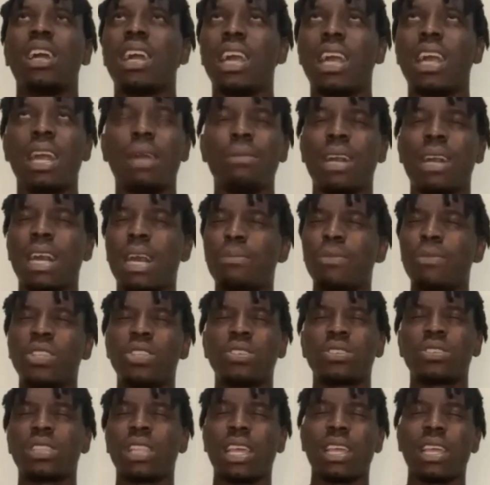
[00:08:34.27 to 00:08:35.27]
I'm not
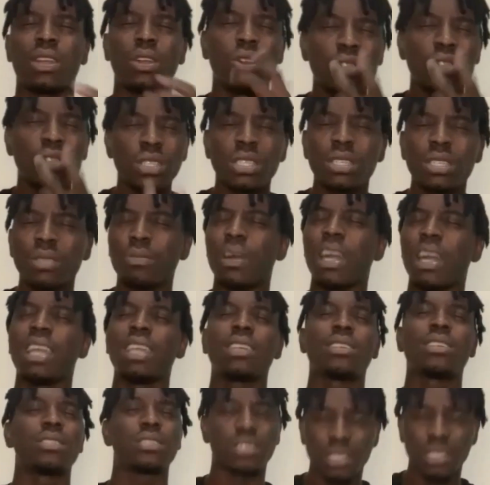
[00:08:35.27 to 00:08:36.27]
just like holding the
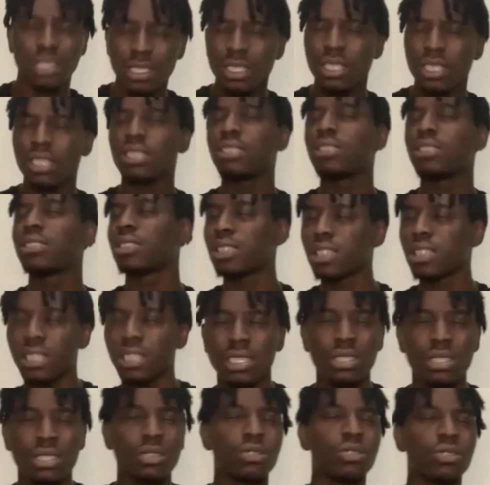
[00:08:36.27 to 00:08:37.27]
mic, singing,
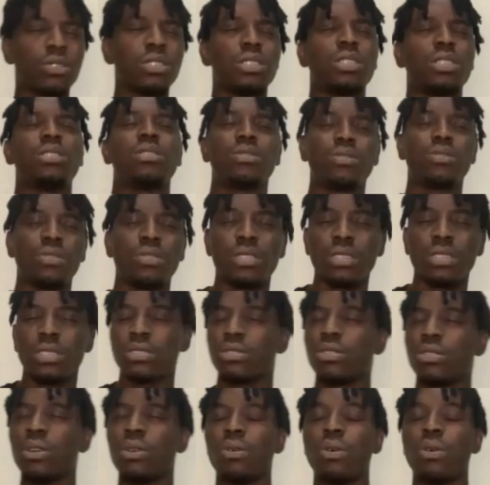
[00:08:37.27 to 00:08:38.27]
doing this.
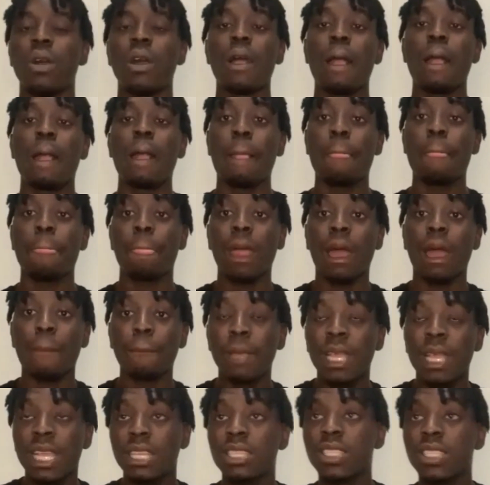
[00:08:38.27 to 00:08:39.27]
No, I'm
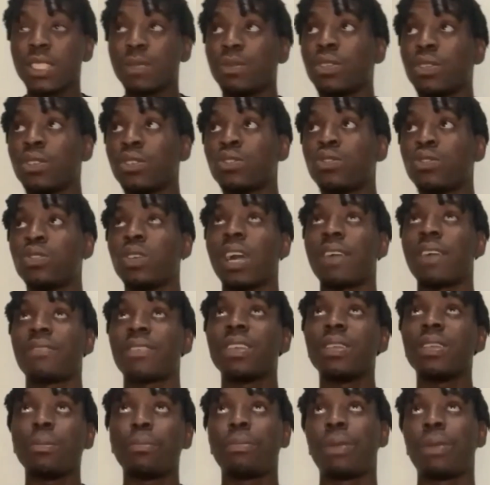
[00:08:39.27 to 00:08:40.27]
making this music to have
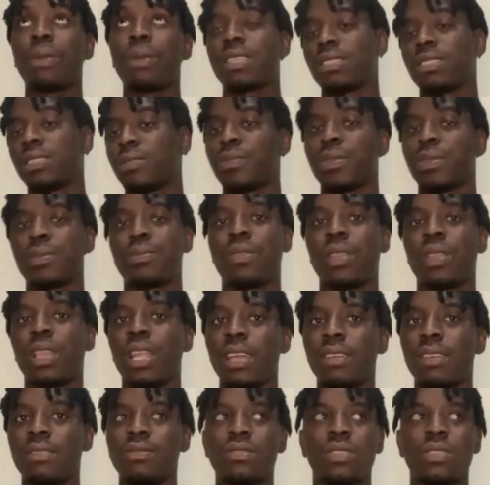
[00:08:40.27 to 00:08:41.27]
impact in people's
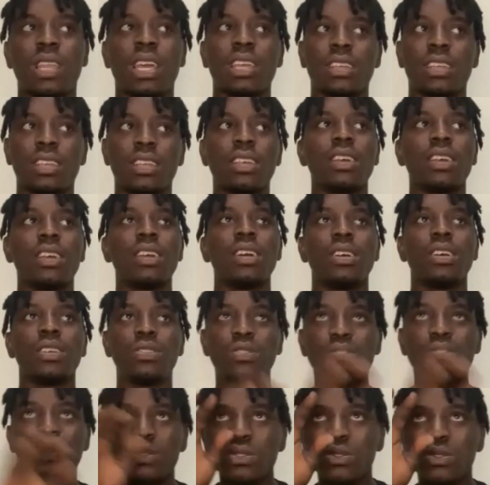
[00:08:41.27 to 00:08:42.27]
life, to like,
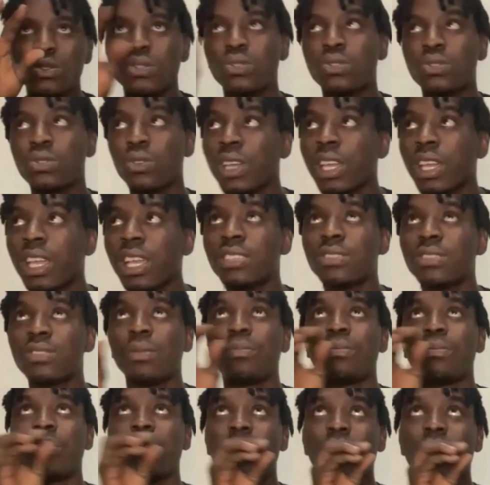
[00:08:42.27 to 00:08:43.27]
to showcase
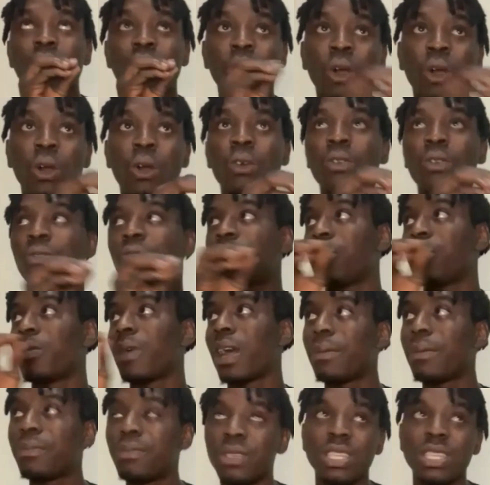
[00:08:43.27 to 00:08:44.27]
some love, some
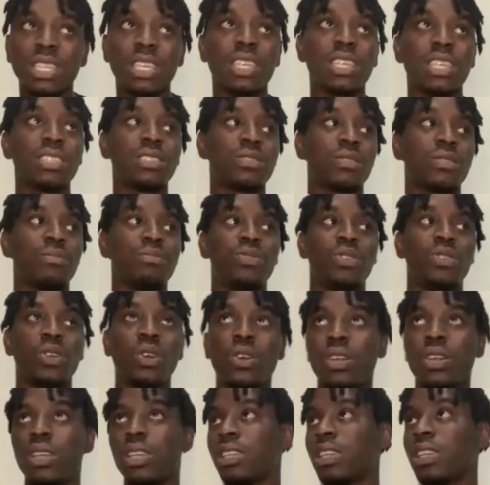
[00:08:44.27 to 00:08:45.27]
happiness, some
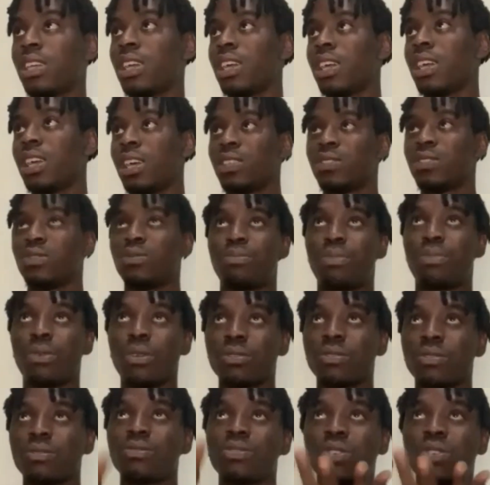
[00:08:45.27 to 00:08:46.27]
joy, to
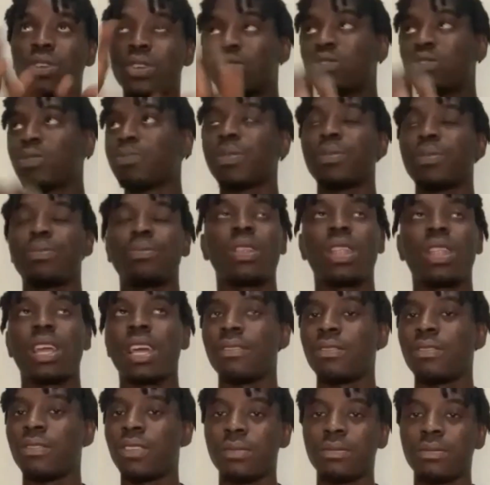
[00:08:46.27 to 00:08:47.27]
bring joy to people's
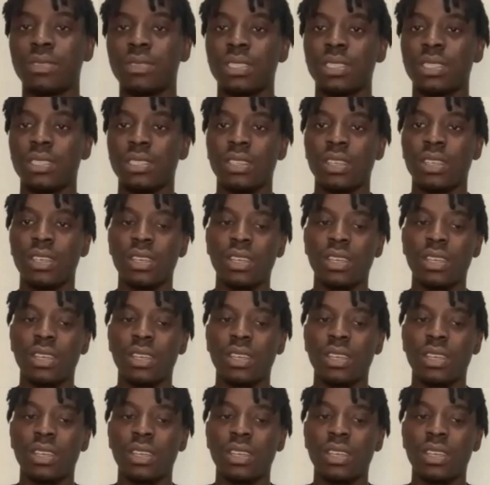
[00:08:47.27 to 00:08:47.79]
life. You know what I'm saying?